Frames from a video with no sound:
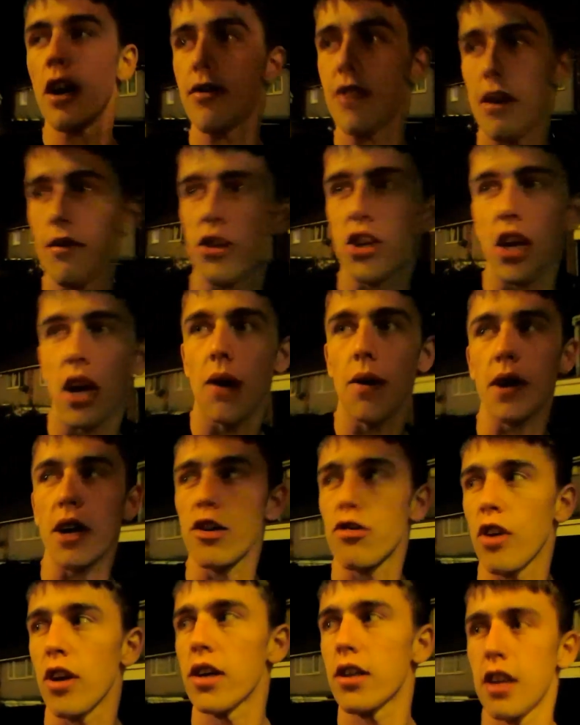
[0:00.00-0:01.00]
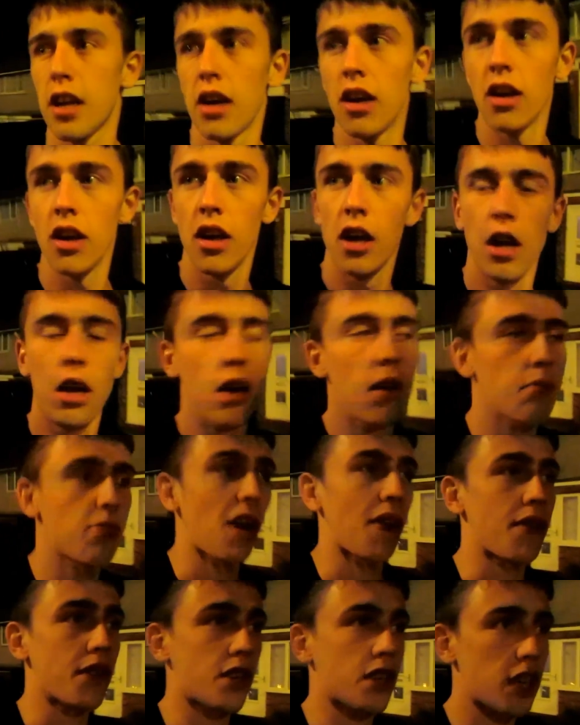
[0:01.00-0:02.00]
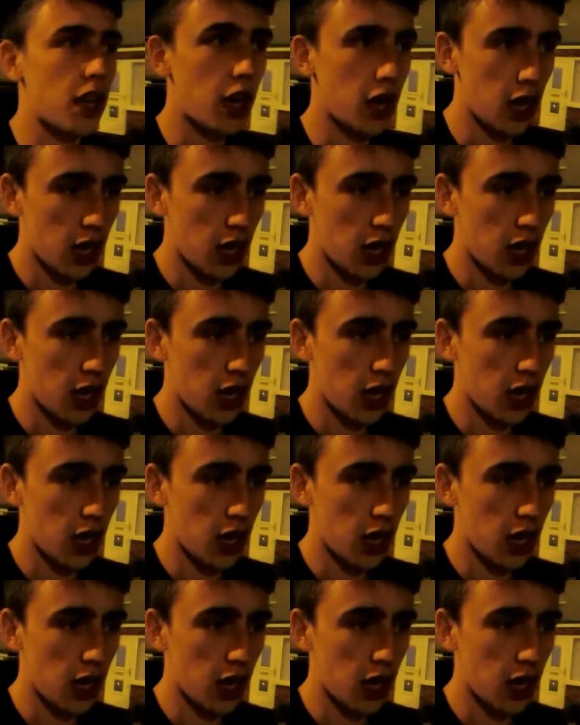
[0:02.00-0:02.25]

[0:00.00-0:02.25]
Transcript: to have a shower, get dressed, breakfast,